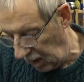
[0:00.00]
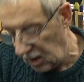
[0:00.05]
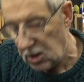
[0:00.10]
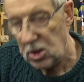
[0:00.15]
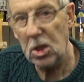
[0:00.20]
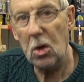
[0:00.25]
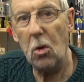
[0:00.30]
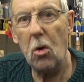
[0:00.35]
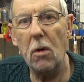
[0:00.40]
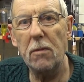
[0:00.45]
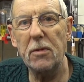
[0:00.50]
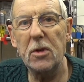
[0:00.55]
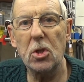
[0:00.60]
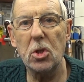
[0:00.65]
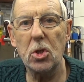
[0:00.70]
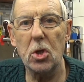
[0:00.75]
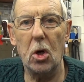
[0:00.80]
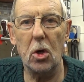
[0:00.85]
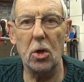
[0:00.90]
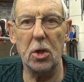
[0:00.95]
So I've
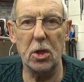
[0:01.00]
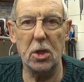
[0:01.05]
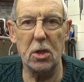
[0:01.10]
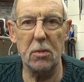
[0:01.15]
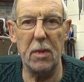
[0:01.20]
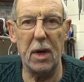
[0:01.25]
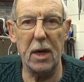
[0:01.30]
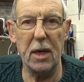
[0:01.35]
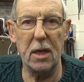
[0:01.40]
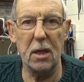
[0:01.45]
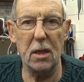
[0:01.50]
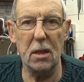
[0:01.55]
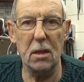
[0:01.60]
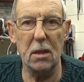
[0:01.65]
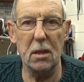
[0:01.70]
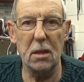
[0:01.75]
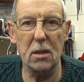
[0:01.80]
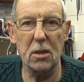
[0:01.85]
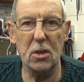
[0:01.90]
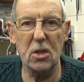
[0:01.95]
decided to make
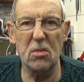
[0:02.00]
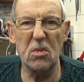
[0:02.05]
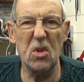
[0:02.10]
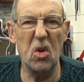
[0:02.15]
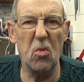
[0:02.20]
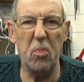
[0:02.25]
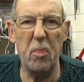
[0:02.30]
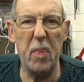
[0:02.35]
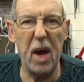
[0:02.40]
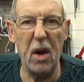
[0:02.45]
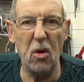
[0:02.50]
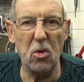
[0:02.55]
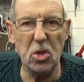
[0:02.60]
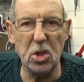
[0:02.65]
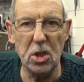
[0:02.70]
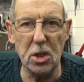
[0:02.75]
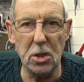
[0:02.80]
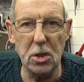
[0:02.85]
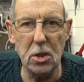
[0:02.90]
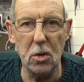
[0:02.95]
some little
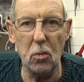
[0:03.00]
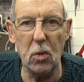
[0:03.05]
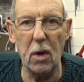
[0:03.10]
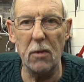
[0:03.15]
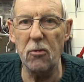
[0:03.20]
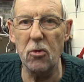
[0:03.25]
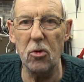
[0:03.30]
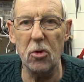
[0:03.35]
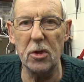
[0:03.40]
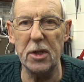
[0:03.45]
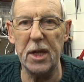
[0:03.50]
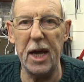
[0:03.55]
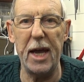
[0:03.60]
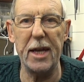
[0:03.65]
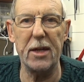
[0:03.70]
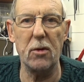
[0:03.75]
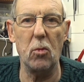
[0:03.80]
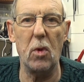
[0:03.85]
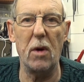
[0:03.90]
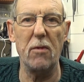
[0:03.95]
pouches, one for her
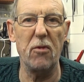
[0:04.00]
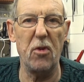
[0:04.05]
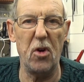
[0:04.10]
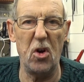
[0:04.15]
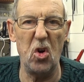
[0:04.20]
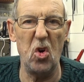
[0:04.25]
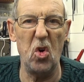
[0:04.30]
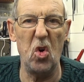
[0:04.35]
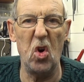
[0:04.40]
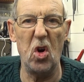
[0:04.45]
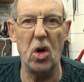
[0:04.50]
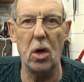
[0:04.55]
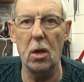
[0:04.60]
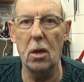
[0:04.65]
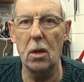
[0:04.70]
dad and one for her.